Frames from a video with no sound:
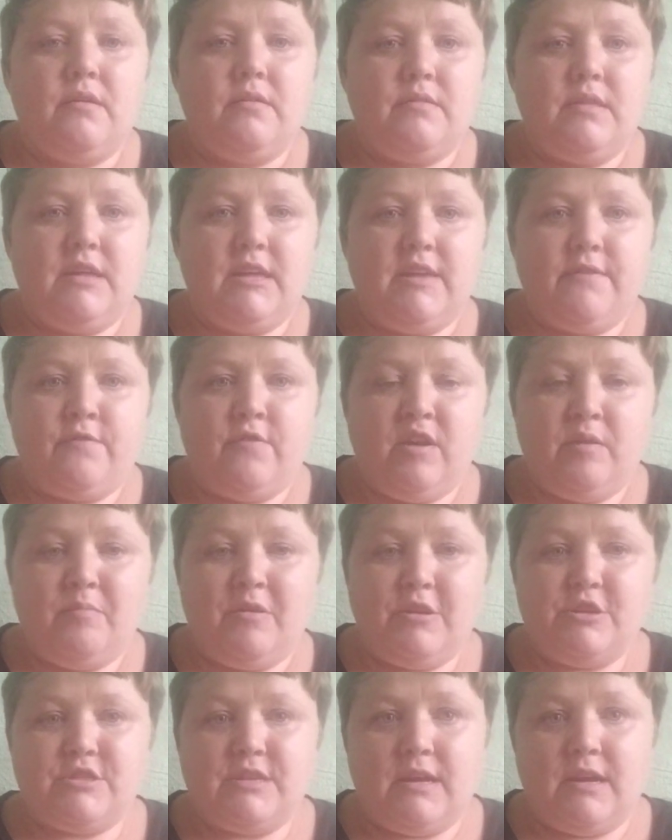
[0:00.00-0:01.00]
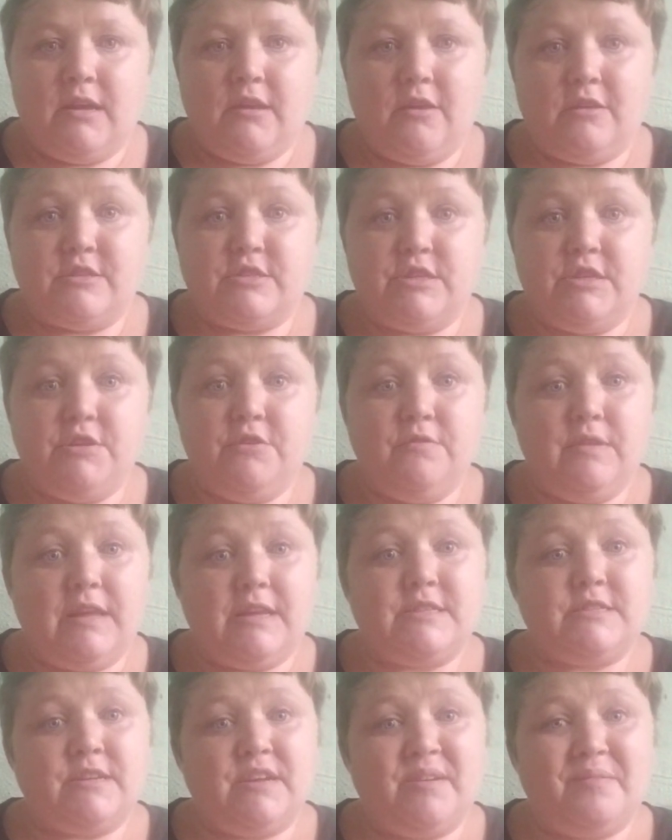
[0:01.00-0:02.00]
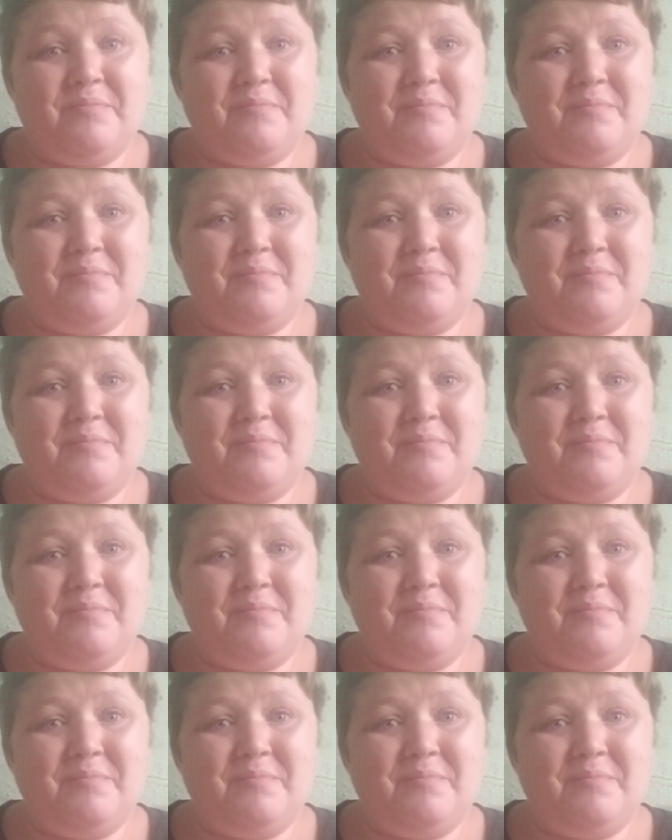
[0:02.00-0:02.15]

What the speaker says: Thank you very much, and I'll see you next time.